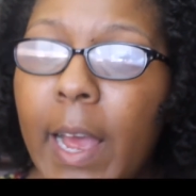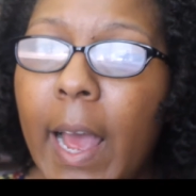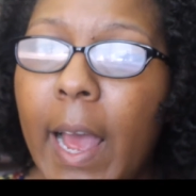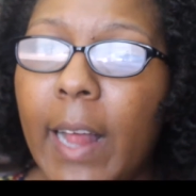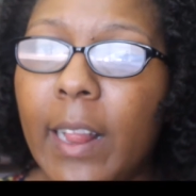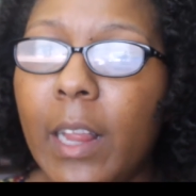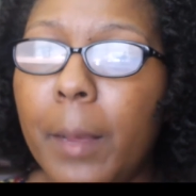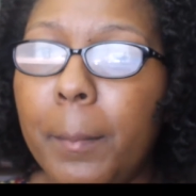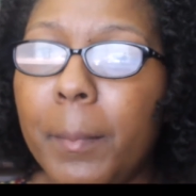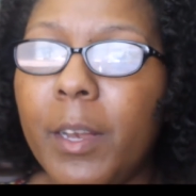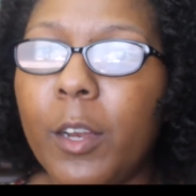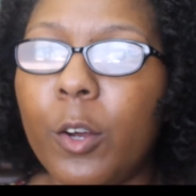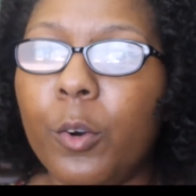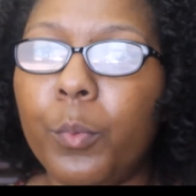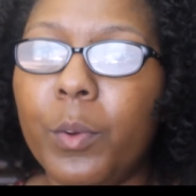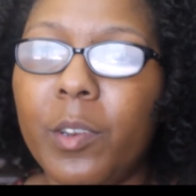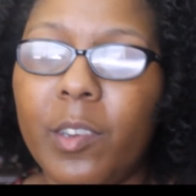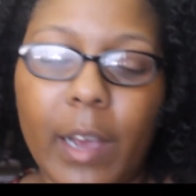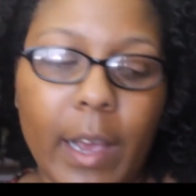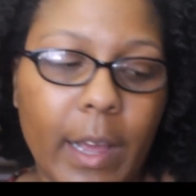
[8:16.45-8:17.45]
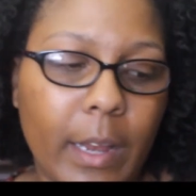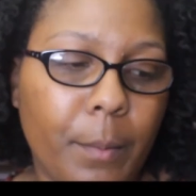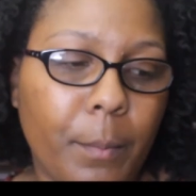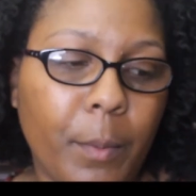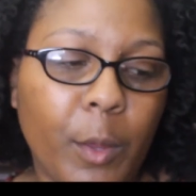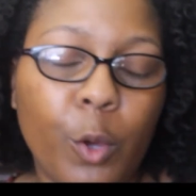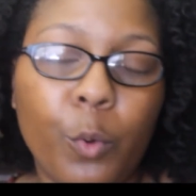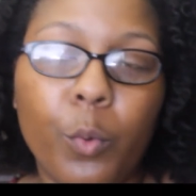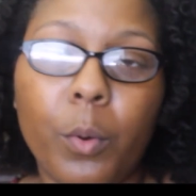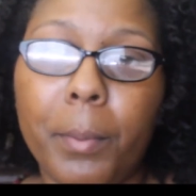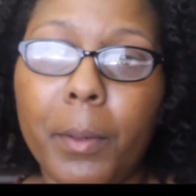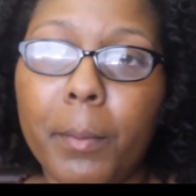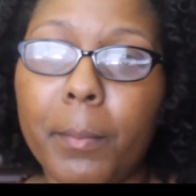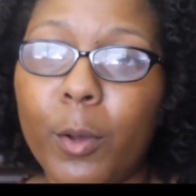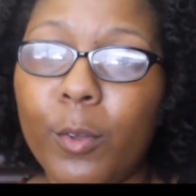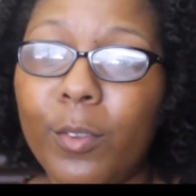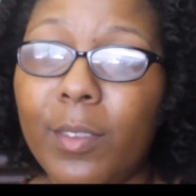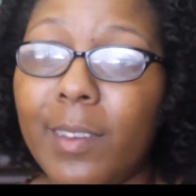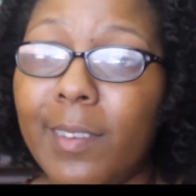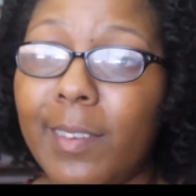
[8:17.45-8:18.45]
And let me know which item you would be
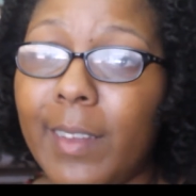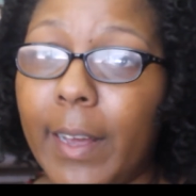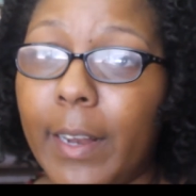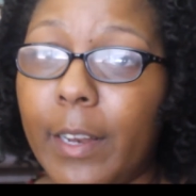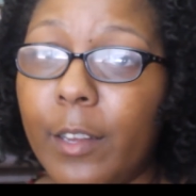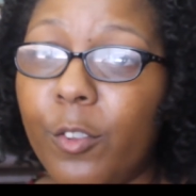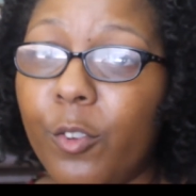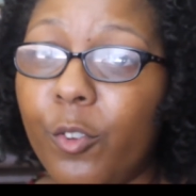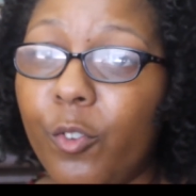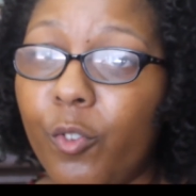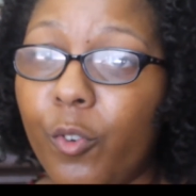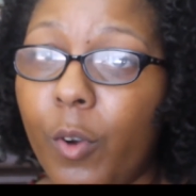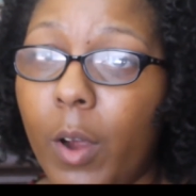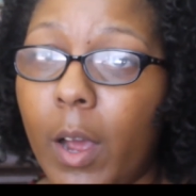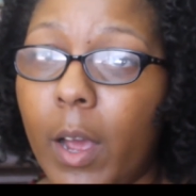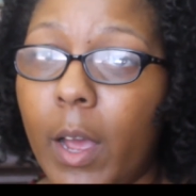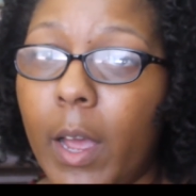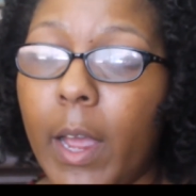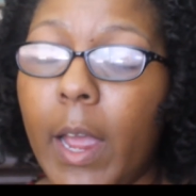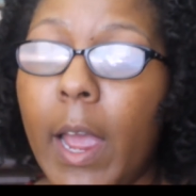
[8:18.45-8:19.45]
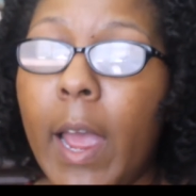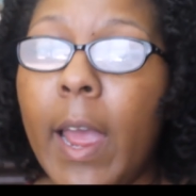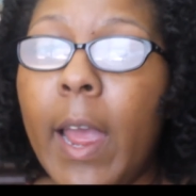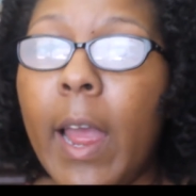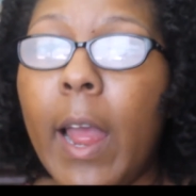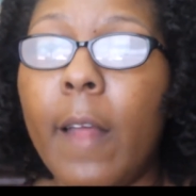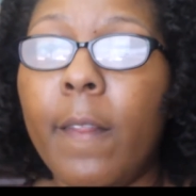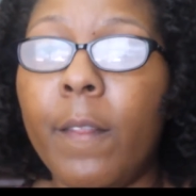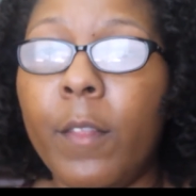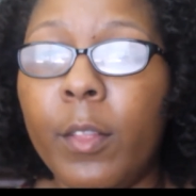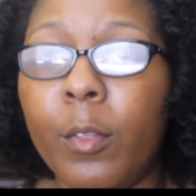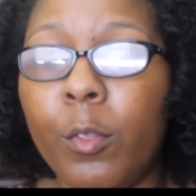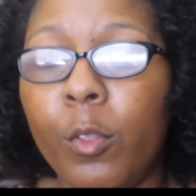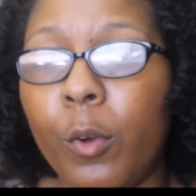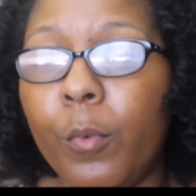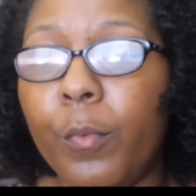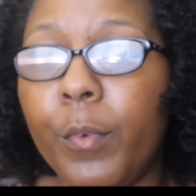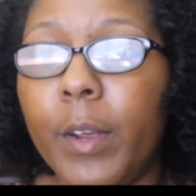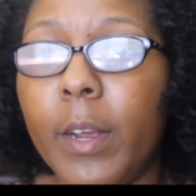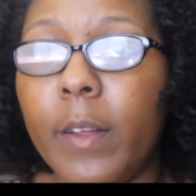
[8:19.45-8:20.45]
most excited to try. And
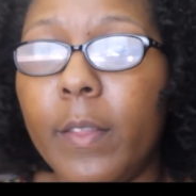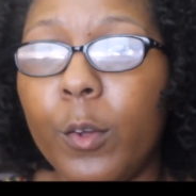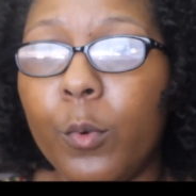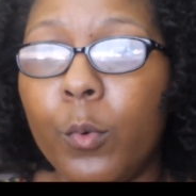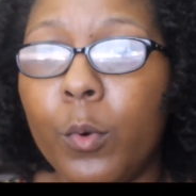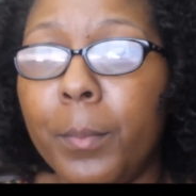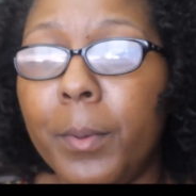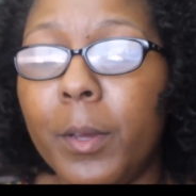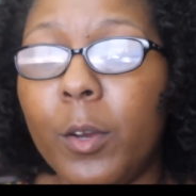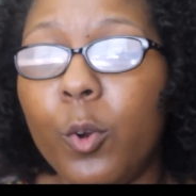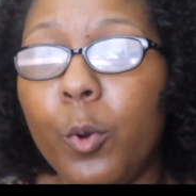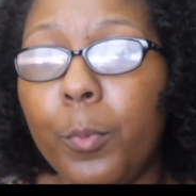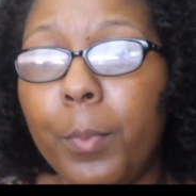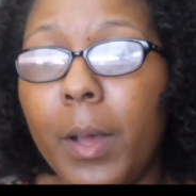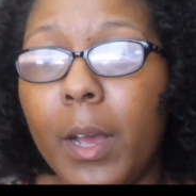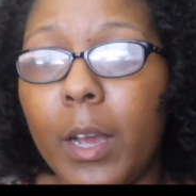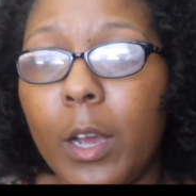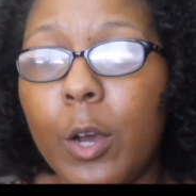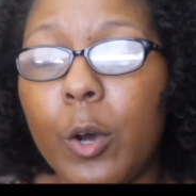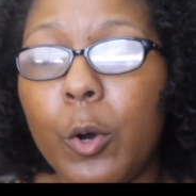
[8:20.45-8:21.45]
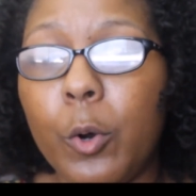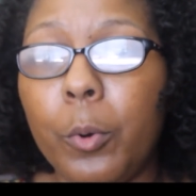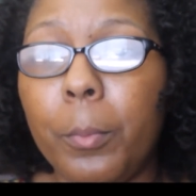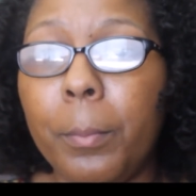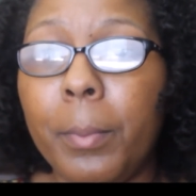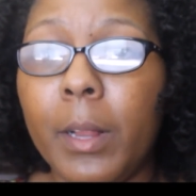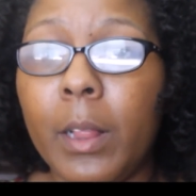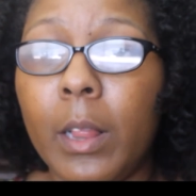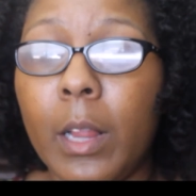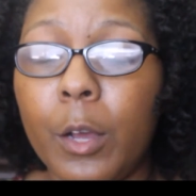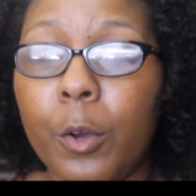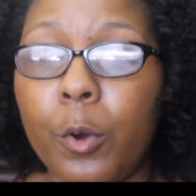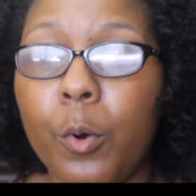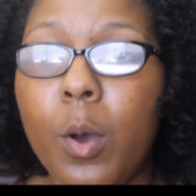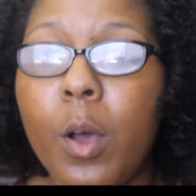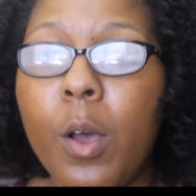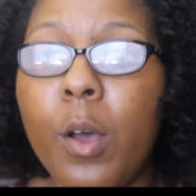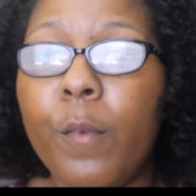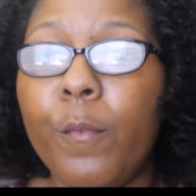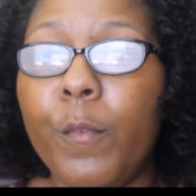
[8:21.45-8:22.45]
don't forget there will be a coupon code below
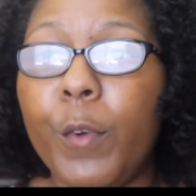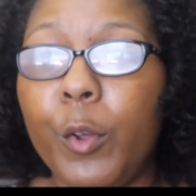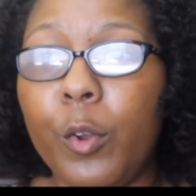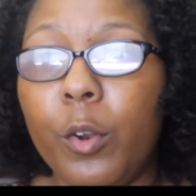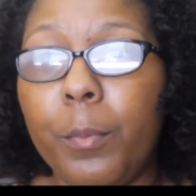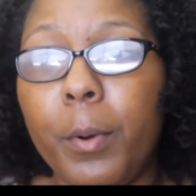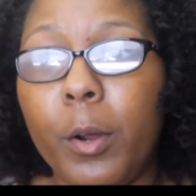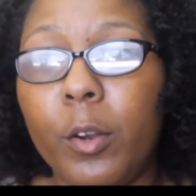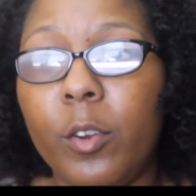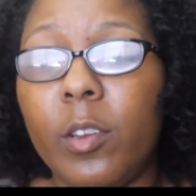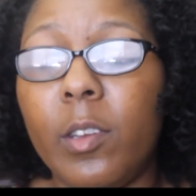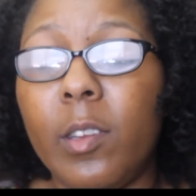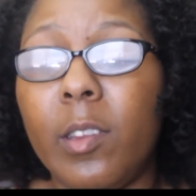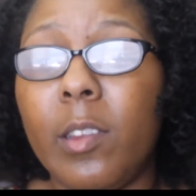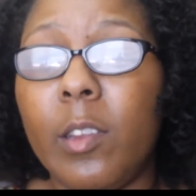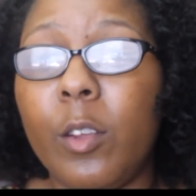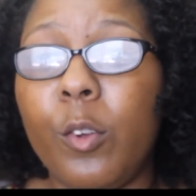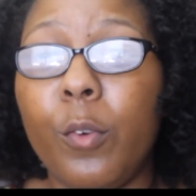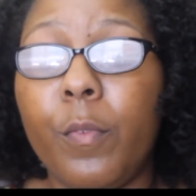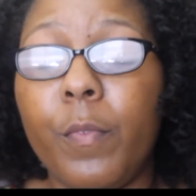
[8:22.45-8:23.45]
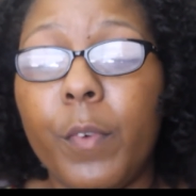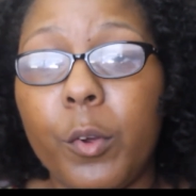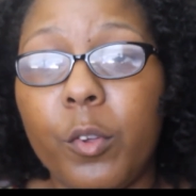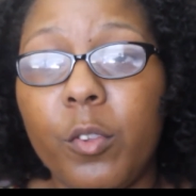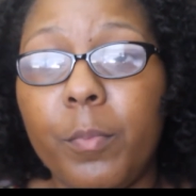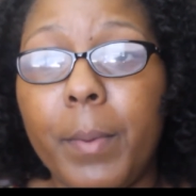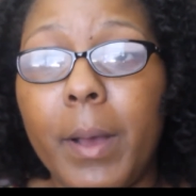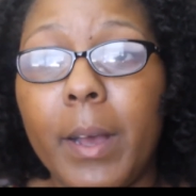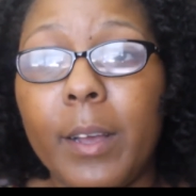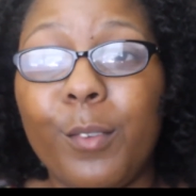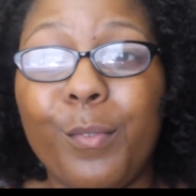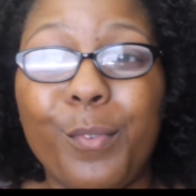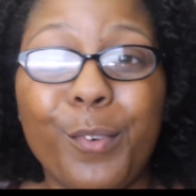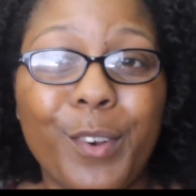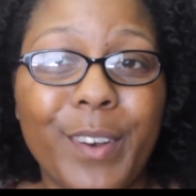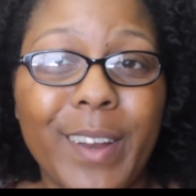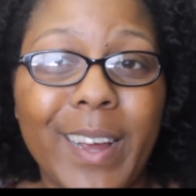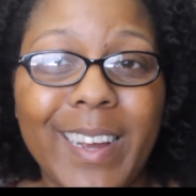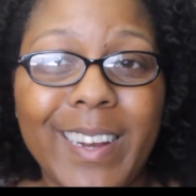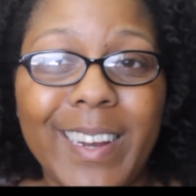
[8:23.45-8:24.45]
for you to purchase your first box for
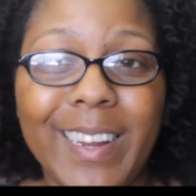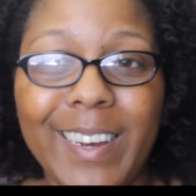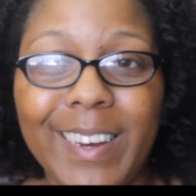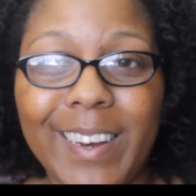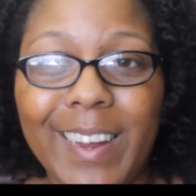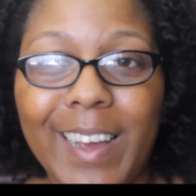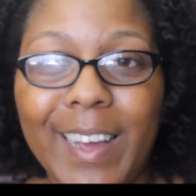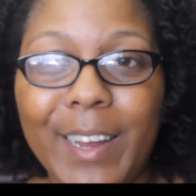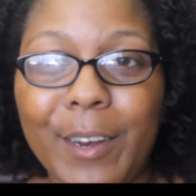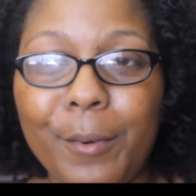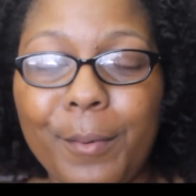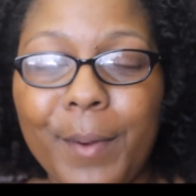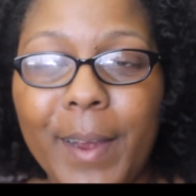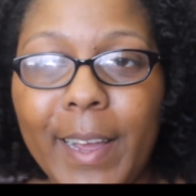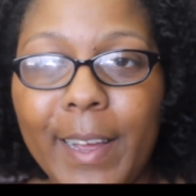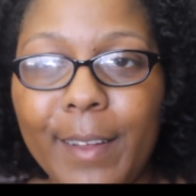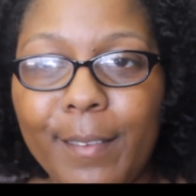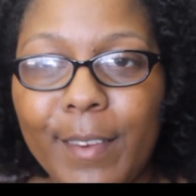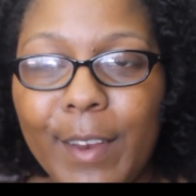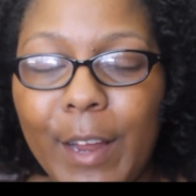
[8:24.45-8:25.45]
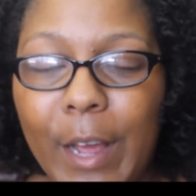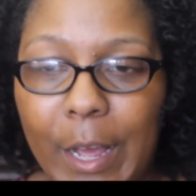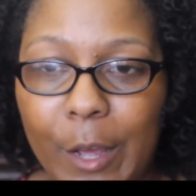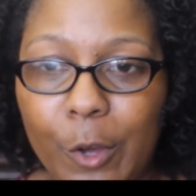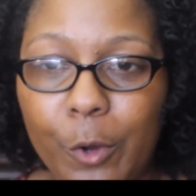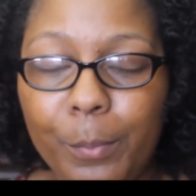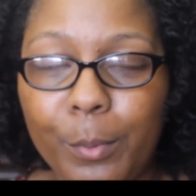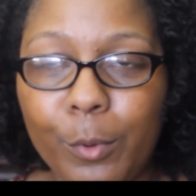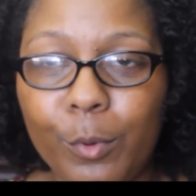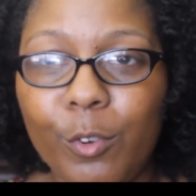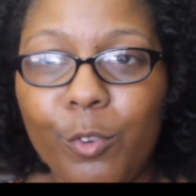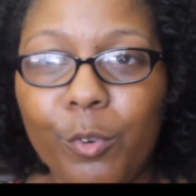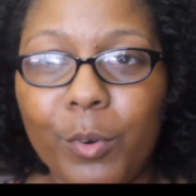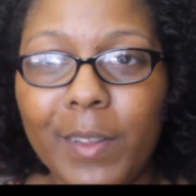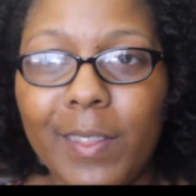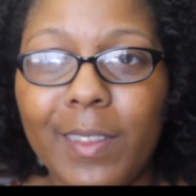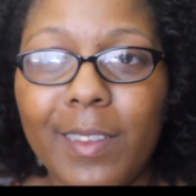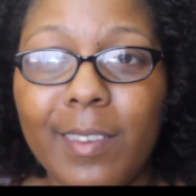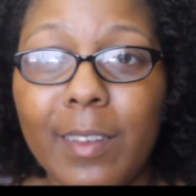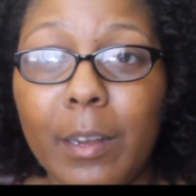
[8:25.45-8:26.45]
$9.99. All right. I hope you
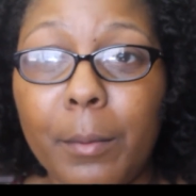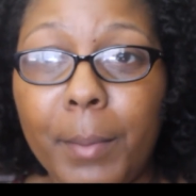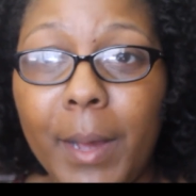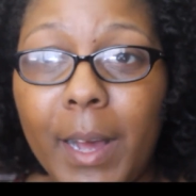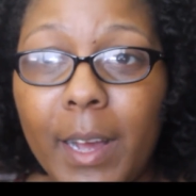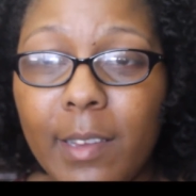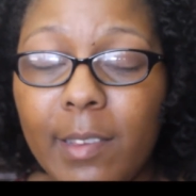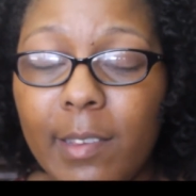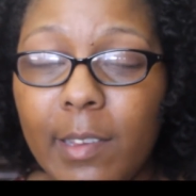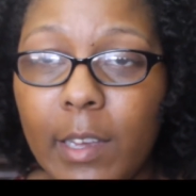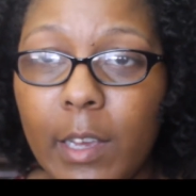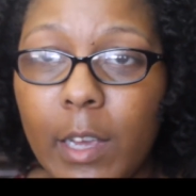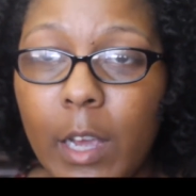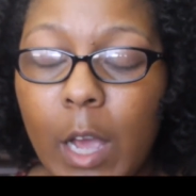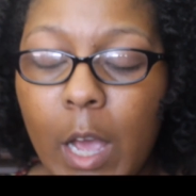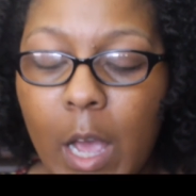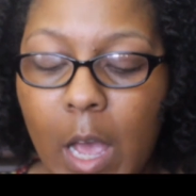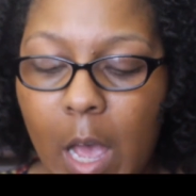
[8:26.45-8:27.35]
enjoyed this unboxing.